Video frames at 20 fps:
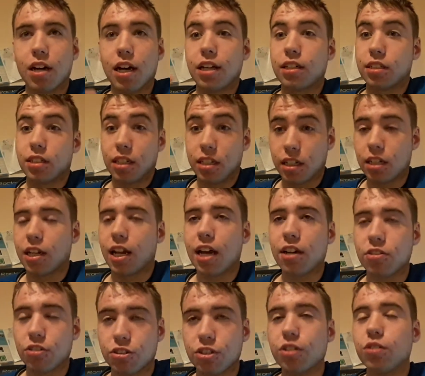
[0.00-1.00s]
and in a
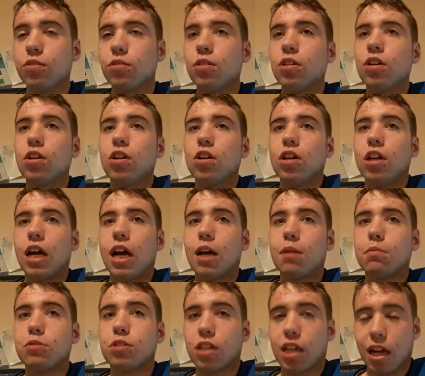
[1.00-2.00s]
letter too,
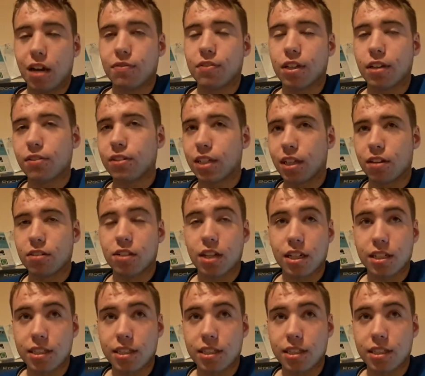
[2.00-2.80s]
to Cavan County Council.